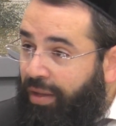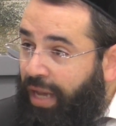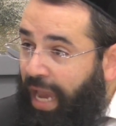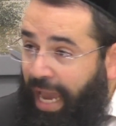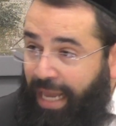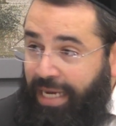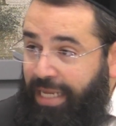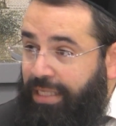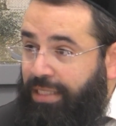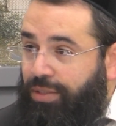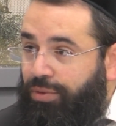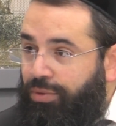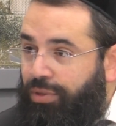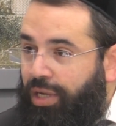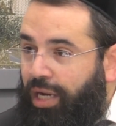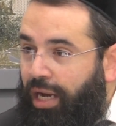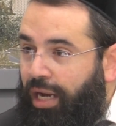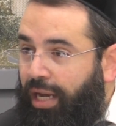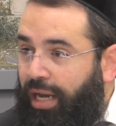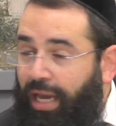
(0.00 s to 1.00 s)
any
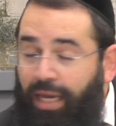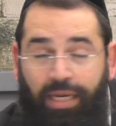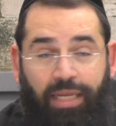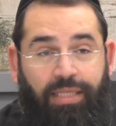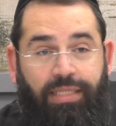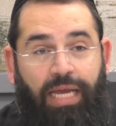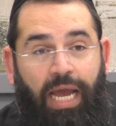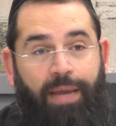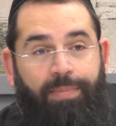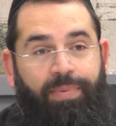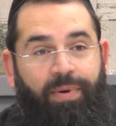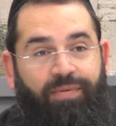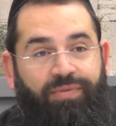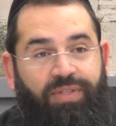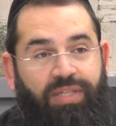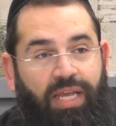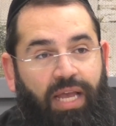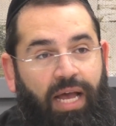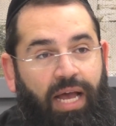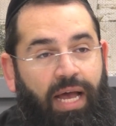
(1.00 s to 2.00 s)
sukkah, any type of
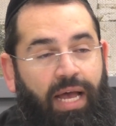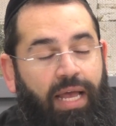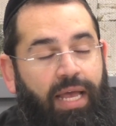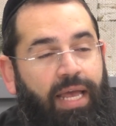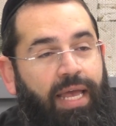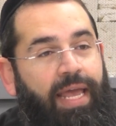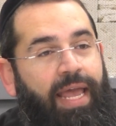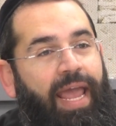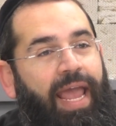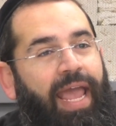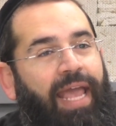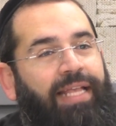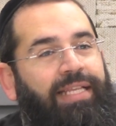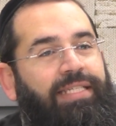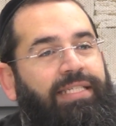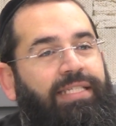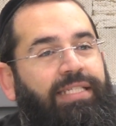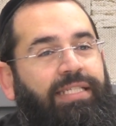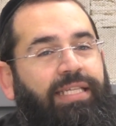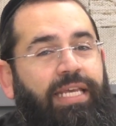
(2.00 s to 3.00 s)
schach. And
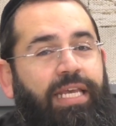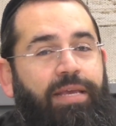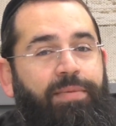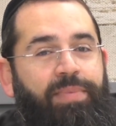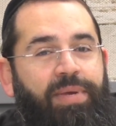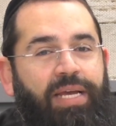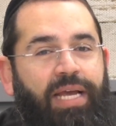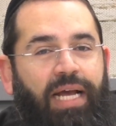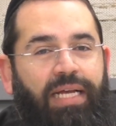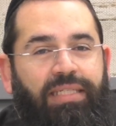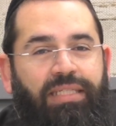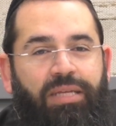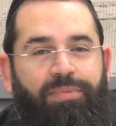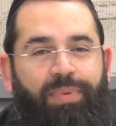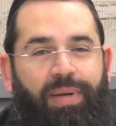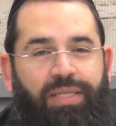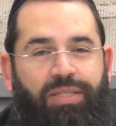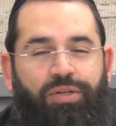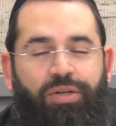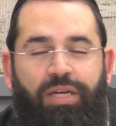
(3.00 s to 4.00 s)
C, because the
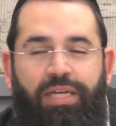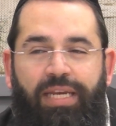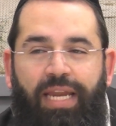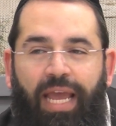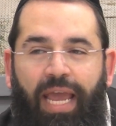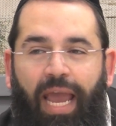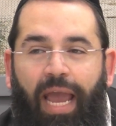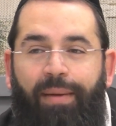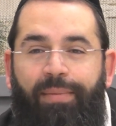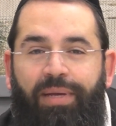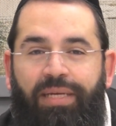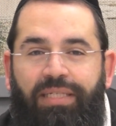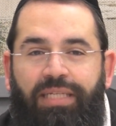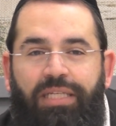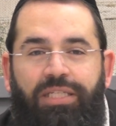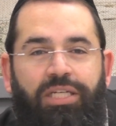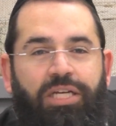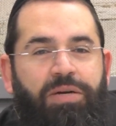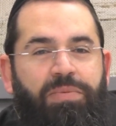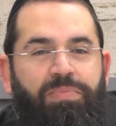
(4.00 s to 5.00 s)
pasuk in Nehemiah
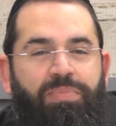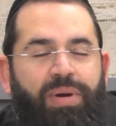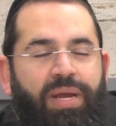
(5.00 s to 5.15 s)
says you could